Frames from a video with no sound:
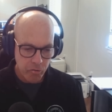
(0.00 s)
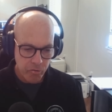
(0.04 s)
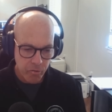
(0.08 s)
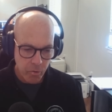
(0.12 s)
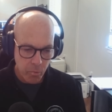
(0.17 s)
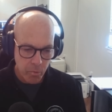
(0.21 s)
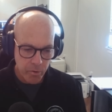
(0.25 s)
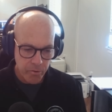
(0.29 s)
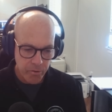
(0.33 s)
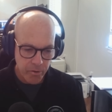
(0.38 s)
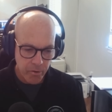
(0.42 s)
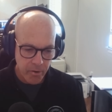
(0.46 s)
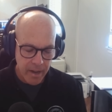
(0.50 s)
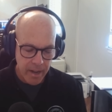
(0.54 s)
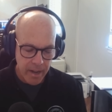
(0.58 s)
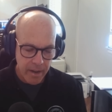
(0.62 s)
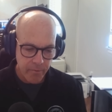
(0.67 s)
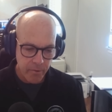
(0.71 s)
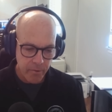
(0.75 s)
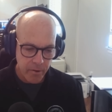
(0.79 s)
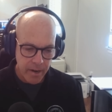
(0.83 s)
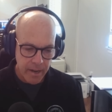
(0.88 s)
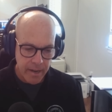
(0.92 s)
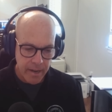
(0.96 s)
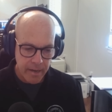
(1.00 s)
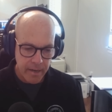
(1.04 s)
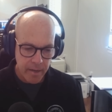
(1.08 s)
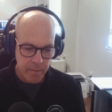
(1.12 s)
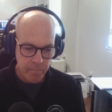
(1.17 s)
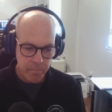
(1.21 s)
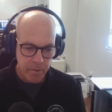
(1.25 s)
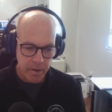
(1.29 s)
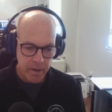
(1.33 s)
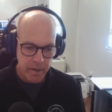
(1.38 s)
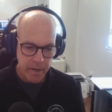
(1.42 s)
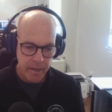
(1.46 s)
was there ever
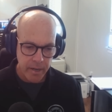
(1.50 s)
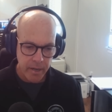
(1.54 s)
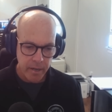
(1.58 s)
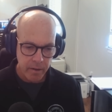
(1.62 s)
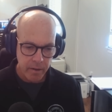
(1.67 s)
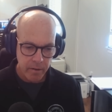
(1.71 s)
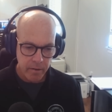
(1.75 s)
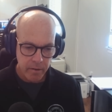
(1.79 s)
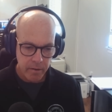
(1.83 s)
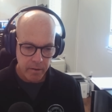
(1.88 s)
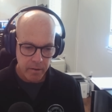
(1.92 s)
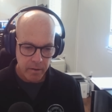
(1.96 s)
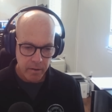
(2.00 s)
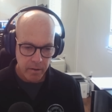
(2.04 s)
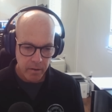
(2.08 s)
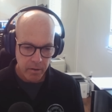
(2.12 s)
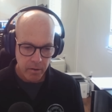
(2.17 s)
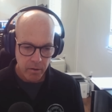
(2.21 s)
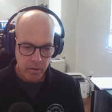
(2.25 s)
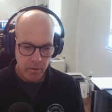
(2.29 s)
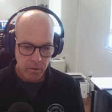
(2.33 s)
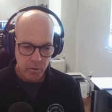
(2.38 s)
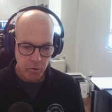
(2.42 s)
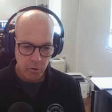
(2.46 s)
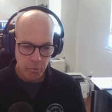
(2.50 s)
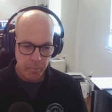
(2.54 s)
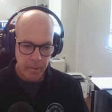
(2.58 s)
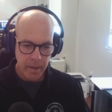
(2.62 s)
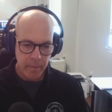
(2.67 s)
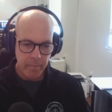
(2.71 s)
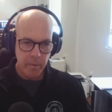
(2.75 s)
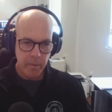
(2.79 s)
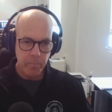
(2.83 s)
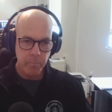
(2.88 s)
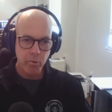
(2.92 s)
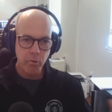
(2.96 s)
anybody who
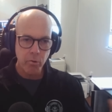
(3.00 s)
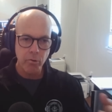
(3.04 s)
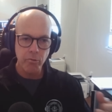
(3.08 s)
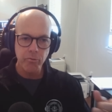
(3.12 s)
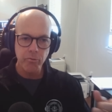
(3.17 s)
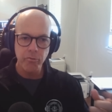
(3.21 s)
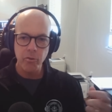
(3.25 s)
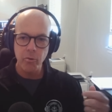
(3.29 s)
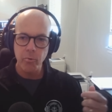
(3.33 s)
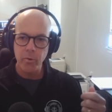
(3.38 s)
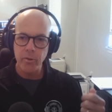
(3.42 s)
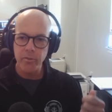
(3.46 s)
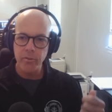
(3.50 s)
maybe pulled you